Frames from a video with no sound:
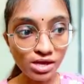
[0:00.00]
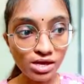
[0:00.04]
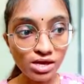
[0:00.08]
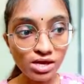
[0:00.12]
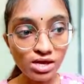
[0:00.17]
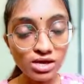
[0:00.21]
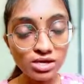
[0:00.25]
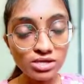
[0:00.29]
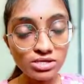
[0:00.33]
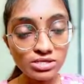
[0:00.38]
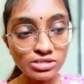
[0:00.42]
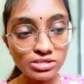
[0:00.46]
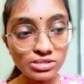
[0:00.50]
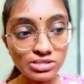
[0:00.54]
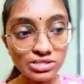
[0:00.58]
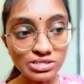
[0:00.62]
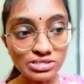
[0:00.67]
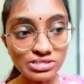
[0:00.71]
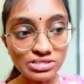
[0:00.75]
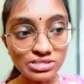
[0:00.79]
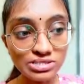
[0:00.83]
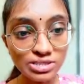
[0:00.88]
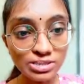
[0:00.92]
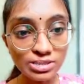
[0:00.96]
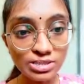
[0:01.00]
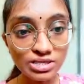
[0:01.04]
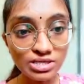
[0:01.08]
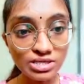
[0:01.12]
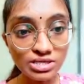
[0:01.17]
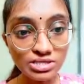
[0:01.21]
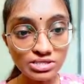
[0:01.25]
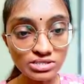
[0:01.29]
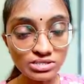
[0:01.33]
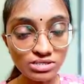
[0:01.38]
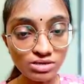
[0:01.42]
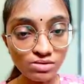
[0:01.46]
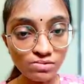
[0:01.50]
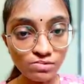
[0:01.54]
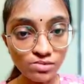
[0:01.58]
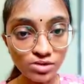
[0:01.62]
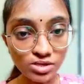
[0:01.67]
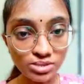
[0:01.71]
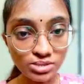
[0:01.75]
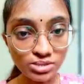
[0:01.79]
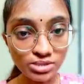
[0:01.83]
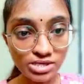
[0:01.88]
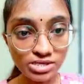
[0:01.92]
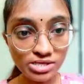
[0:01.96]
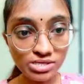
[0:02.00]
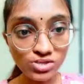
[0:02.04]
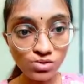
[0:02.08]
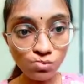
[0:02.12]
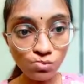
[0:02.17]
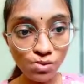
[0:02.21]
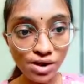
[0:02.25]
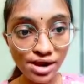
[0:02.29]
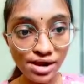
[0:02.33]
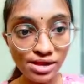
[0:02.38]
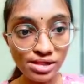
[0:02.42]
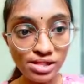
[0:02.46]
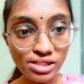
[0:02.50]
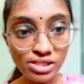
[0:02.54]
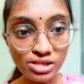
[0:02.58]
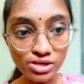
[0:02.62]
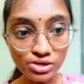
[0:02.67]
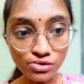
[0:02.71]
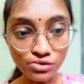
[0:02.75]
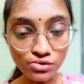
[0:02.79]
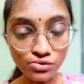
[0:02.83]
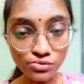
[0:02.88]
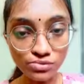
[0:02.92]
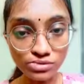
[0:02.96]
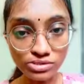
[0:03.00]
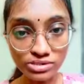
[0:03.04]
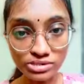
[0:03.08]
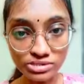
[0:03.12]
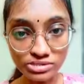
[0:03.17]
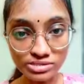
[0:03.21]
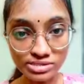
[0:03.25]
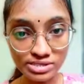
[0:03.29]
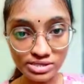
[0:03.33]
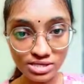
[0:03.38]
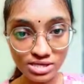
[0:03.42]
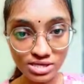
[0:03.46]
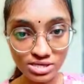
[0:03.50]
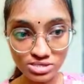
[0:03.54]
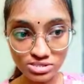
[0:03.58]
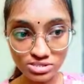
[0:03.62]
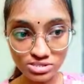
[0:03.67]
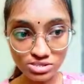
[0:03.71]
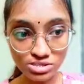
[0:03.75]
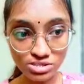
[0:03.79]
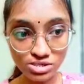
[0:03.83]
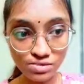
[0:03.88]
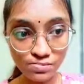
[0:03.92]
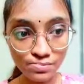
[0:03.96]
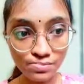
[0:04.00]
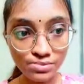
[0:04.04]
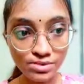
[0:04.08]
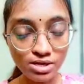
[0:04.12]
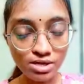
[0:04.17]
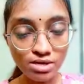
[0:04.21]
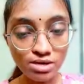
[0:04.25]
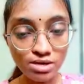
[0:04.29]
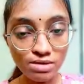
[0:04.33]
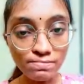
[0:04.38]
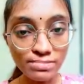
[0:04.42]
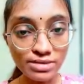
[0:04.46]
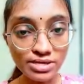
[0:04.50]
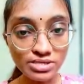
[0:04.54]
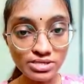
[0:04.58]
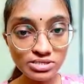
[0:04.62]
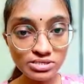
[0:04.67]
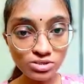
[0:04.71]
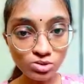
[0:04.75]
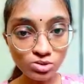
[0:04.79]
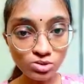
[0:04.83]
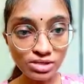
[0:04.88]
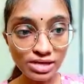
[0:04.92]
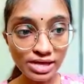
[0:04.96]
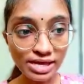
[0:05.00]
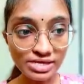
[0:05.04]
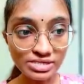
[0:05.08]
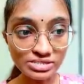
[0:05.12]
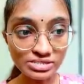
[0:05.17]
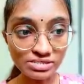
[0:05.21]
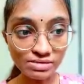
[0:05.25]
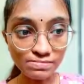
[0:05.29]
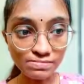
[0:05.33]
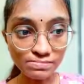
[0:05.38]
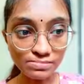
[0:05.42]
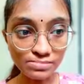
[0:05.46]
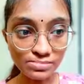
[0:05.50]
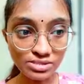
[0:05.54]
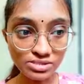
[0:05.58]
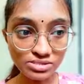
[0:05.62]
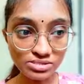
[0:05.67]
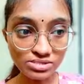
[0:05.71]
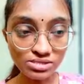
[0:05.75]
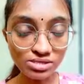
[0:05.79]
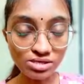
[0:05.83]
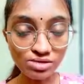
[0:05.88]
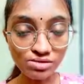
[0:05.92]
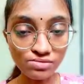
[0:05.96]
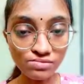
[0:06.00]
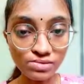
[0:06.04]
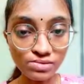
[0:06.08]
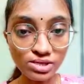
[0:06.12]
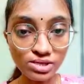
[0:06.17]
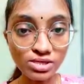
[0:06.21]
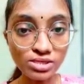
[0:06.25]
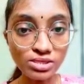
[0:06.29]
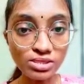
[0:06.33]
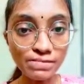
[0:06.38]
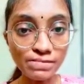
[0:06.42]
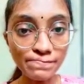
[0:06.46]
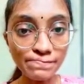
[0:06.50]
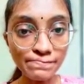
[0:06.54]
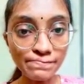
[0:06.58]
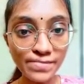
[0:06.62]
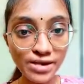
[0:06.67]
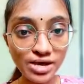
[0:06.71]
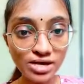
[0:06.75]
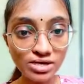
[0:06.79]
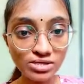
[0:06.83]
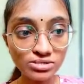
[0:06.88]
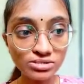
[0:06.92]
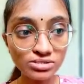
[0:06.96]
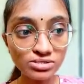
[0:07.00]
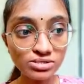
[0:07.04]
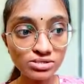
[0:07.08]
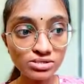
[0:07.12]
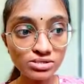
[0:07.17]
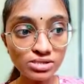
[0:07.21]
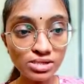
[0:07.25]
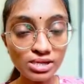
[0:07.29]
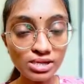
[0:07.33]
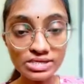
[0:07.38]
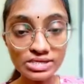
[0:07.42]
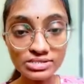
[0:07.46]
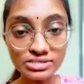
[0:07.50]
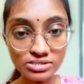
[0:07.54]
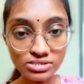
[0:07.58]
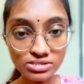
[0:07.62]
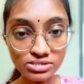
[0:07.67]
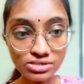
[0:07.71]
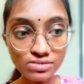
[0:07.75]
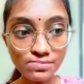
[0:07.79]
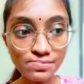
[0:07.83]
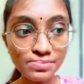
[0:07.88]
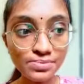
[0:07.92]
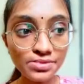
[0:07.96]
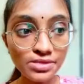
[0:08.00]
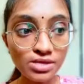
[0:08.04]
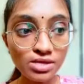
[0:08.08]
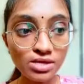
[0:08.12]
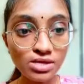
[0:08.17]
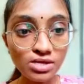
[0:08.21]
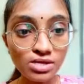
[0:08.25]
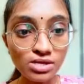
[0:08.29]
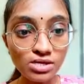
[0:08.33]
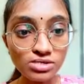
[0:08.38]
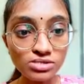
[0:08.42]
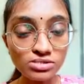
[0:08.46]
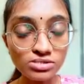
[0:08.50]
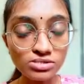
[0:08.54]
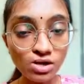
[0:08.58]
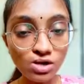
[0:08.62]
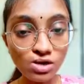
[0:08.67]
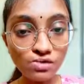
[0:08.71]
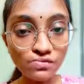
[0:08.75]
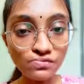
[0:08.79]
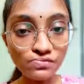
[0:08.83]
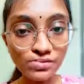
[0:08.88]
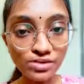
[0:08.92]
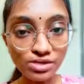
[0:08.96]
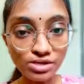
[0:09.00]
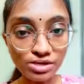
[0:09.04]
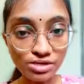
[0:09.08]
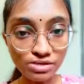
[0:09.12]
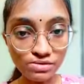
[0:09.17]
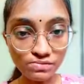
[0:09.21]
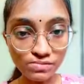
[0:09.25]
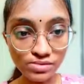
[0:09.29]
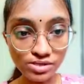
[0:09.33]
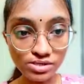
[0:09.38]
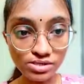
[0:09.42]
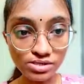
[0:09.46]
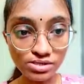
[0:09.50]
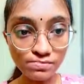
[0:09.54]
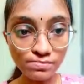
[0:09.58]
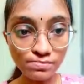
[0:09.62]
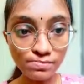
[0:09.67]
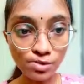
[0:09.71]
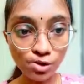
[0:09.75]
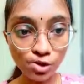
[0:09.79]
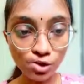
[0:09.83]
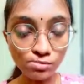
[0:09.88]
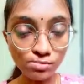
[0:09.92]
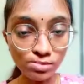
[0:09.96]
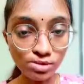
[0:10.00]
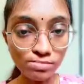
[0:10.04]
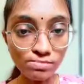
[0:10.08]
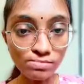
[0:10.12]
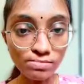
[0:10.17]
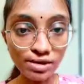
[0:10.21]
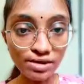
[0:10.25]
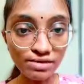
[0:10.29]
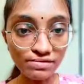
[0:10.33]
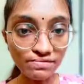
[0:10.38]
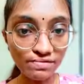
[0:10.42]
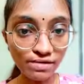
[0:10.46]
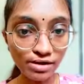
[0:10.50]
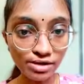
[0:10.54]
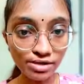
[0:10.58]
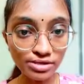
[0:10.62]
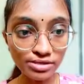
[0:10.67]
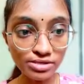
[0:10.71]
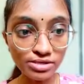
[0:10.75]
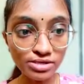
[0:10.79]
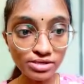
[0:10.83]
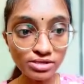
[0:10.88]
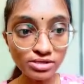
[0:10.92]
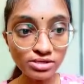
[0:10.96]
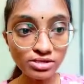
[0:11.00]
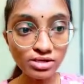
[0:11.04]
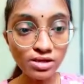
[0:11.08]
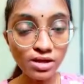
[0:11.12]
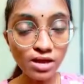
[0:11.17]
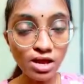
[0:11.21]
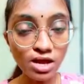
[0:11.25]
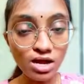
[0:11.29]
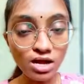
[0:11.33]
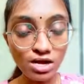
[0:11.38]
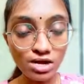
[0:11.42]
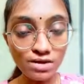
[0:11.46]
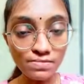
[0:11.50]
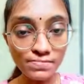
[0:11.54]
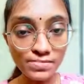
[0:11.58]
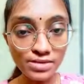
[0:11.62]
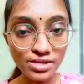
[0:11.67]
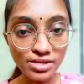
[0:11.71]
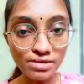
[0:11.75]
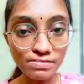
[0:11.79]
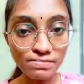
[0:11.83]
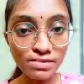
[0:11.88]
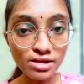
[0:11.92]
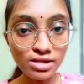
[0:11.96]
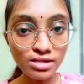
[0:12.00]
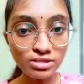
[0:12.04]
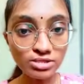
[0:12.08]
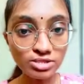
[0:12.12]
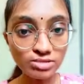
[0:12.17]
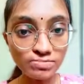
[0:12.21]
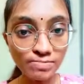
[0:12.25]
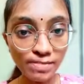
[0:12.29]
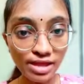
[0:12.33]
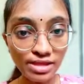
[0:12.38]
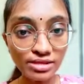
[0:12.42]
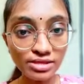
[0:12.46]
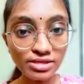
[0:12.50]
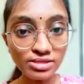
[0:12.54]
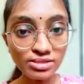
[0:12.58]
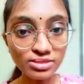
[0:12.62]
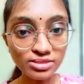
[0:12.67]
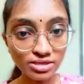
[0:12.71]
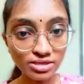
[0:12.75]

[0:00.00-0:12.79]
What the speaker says: The city is a vertex while the route is the edge. Based on the examples given in the past lecture, solve the given problem by finding a minimal spanning tree.